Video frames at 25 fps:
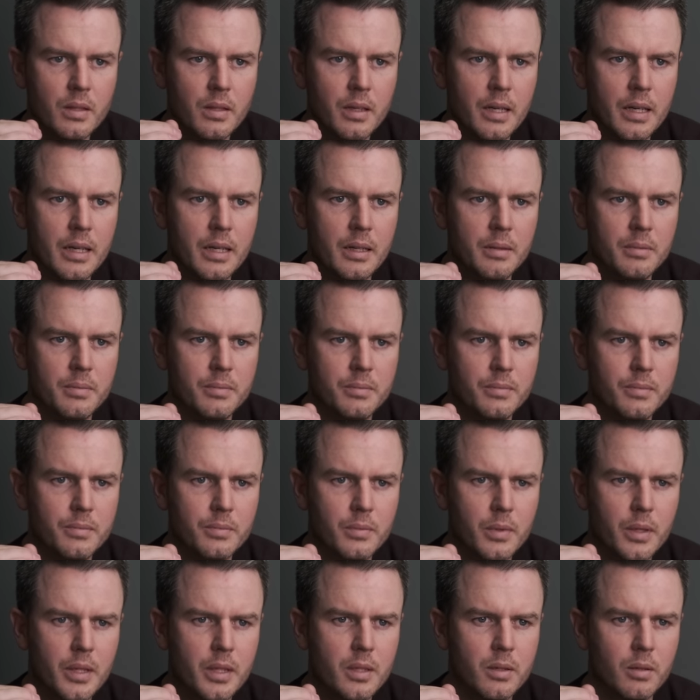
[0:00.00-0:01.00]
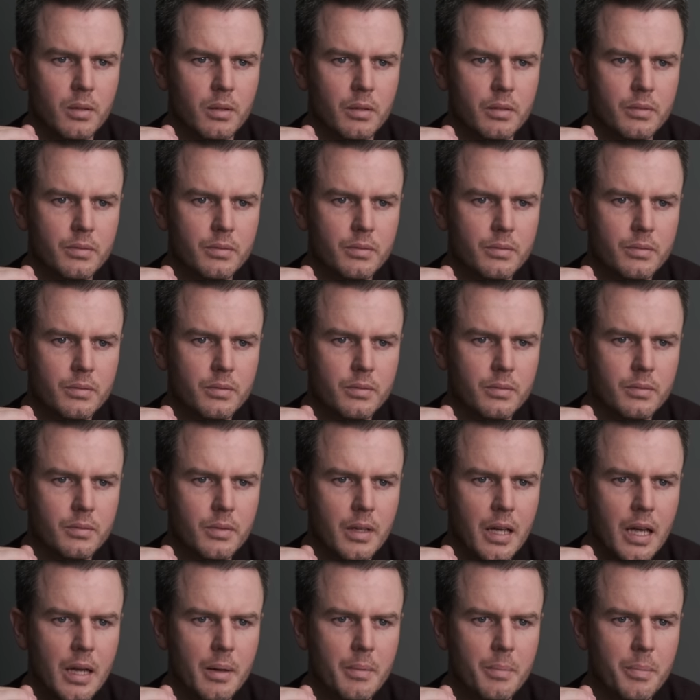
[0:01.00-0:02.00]
um, what do they call it,
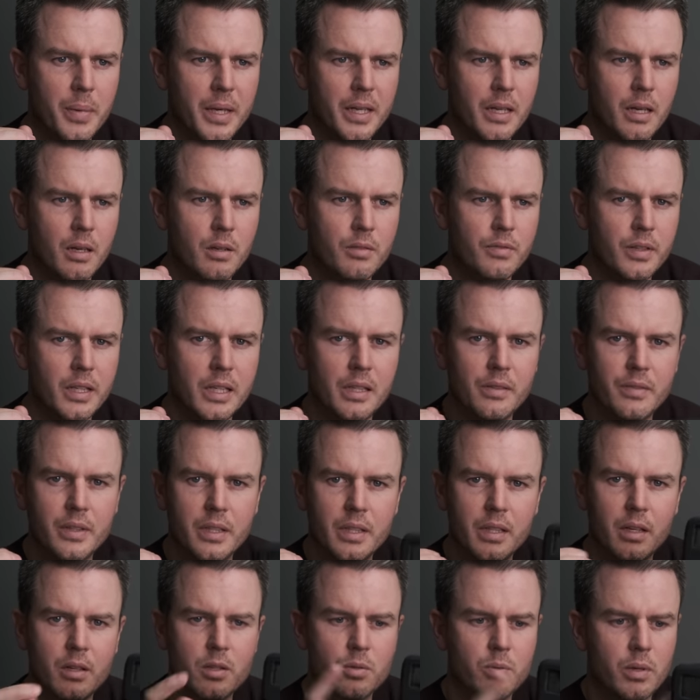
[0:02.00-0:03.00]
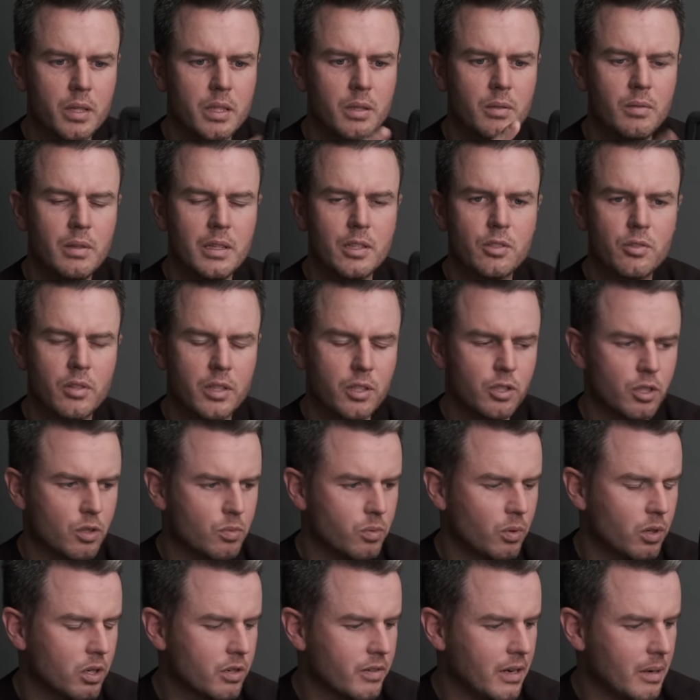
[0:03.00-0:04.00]
eh, POV videos where you literally just
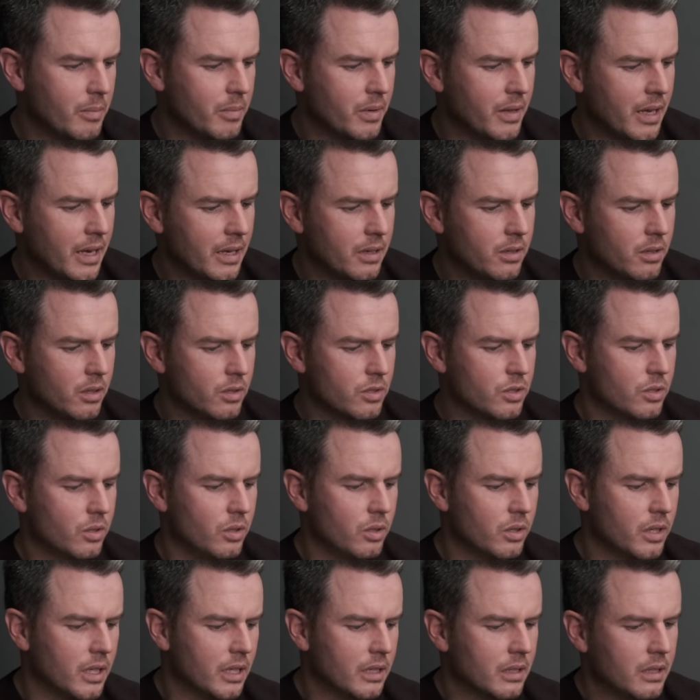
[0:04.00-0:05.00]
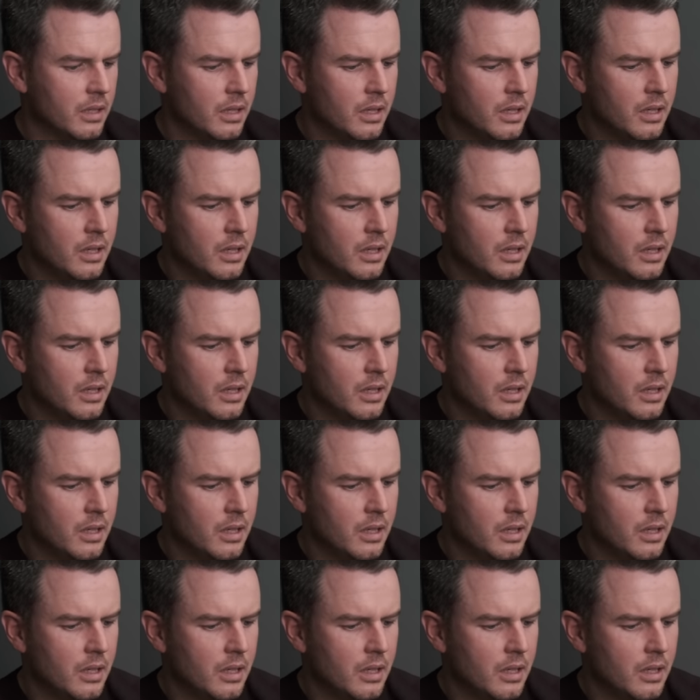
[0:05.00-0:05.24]
walk around with that, not talking